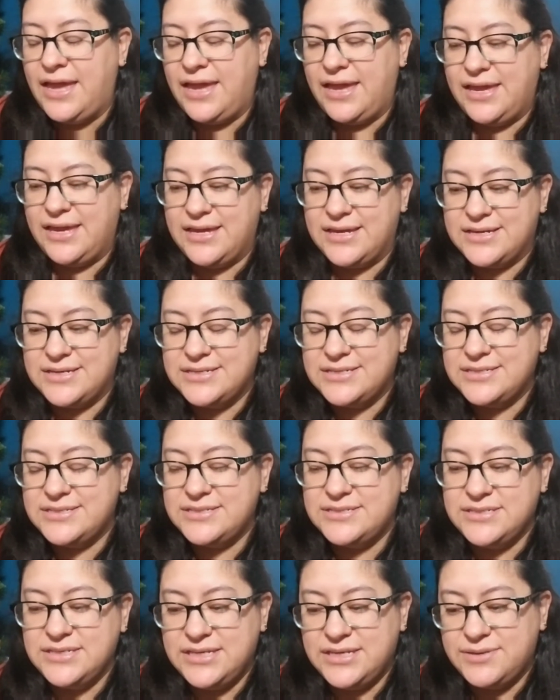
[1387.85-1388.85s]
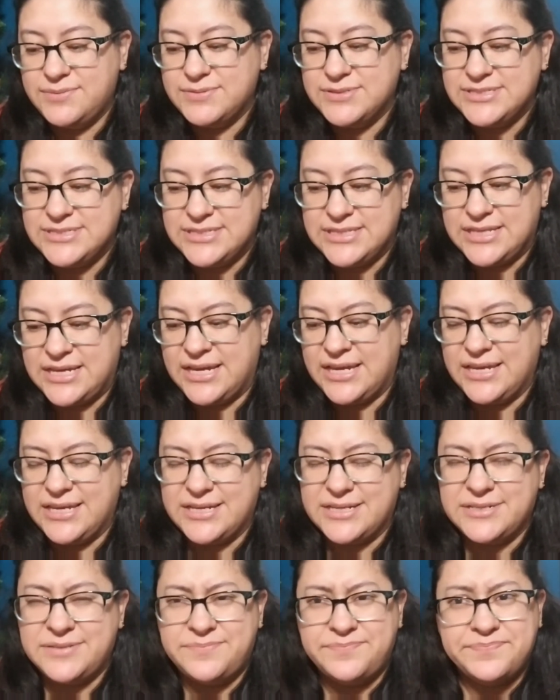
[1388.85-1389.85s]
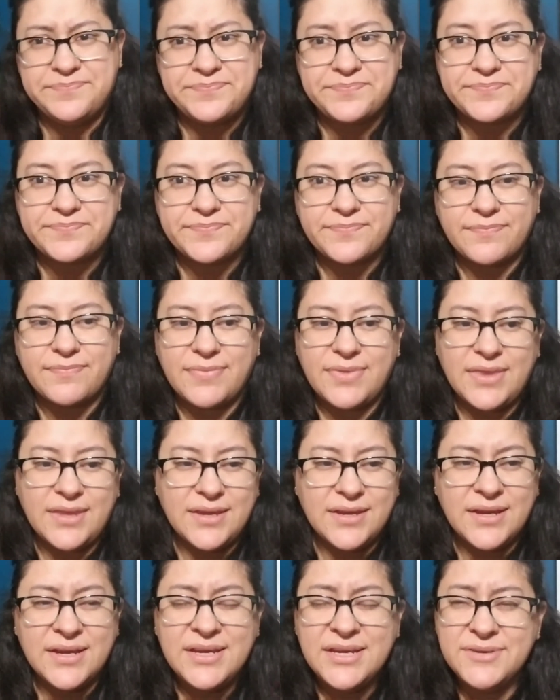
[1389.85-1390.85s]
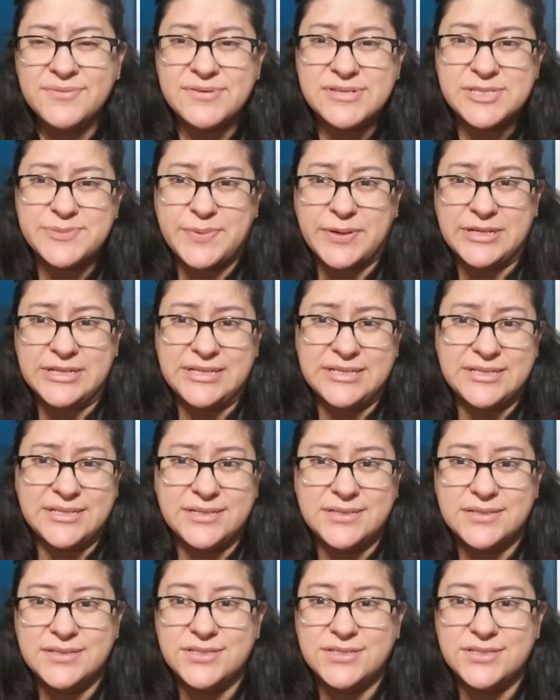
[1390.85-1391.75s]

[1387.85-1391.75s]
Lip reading: And he was like, he responded